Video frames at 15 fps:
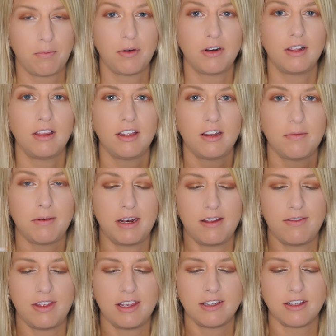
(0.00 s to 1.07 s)
put a little bit
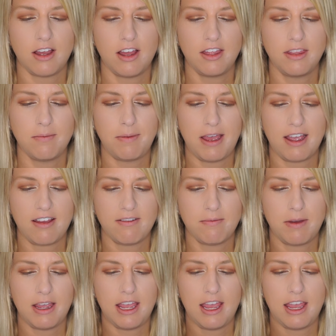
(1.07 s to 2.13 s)
of this on the back of
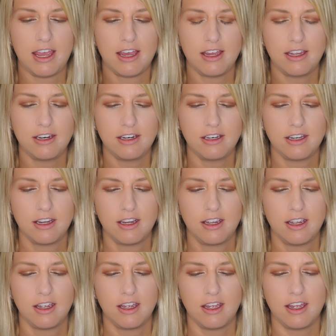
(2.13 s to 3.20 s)
my hand
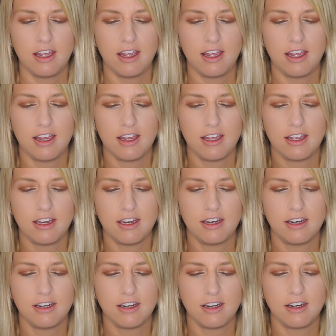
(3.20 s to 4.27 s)

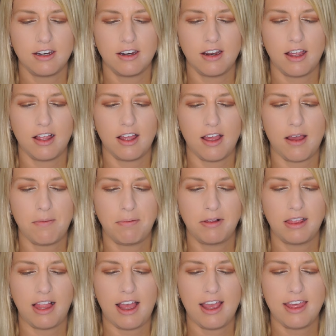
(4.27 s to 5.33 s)
and
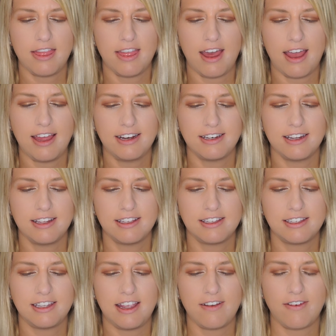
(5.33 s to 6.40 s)
apply that and
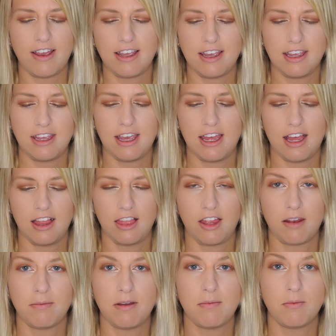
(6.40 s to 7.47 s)
see if I can get a
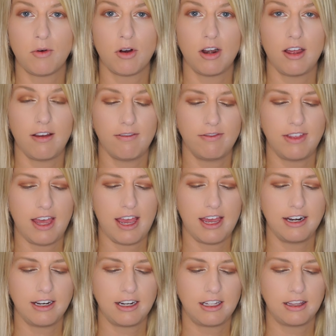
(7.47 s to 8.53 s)
little bit more of
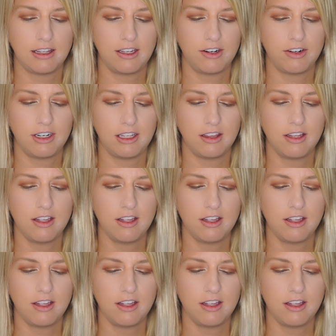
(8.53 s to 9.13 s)
that glittery